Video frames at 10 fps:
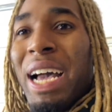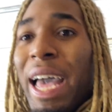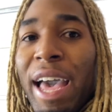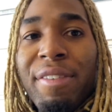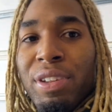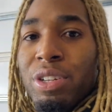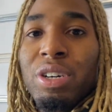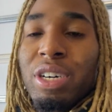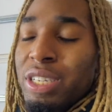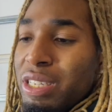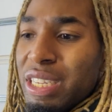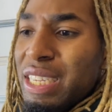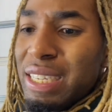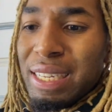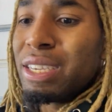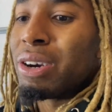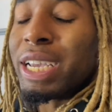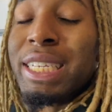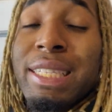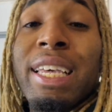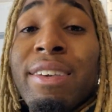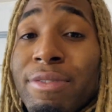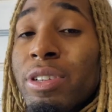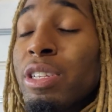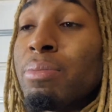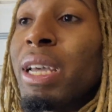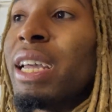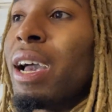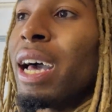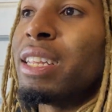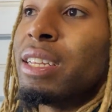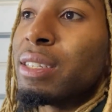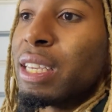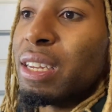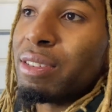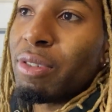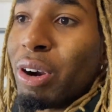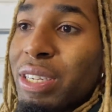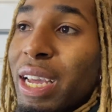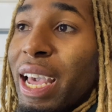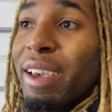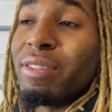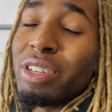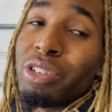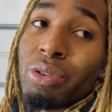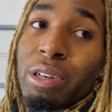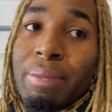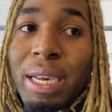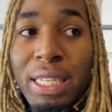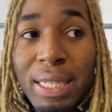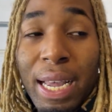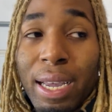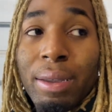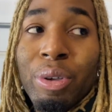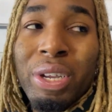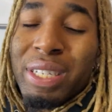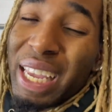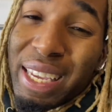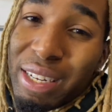having a GED or anything for this, man. I didn't get as far as I have in a short amount of time taking